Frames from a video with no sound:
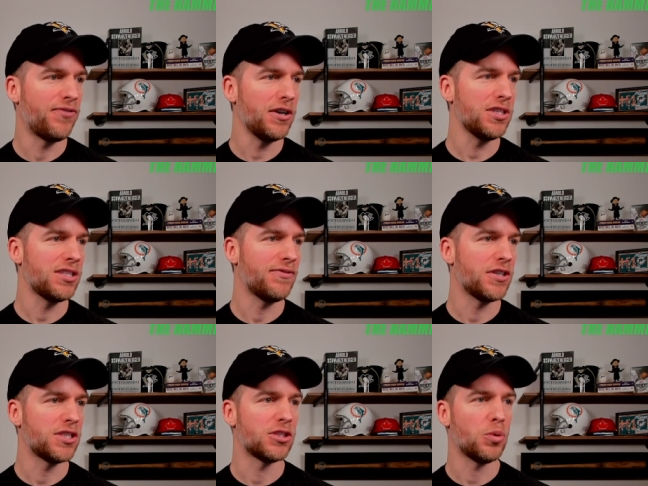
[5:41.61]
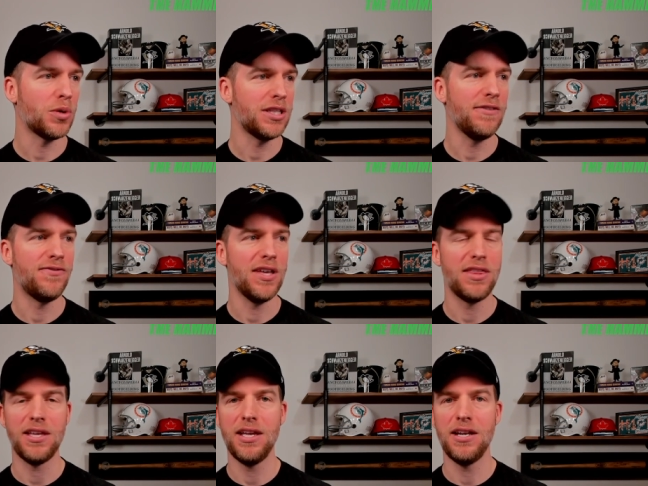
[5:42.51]
First versus
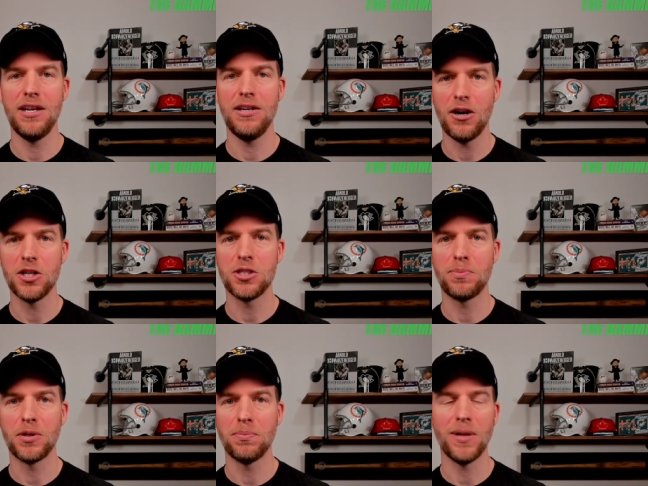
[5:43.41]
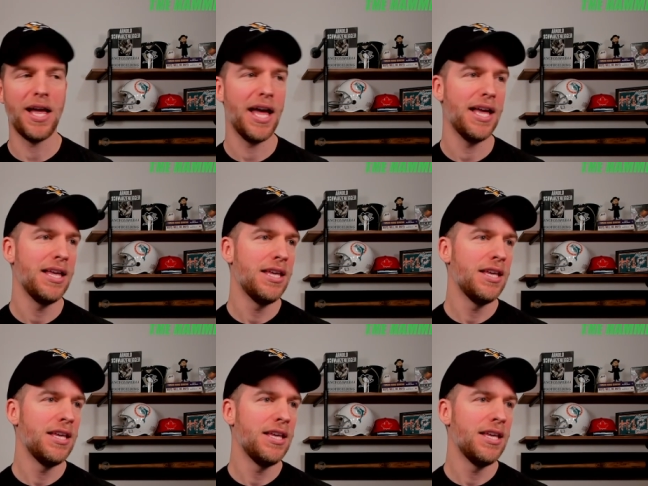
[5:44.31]
twenty-fifth in yards per play.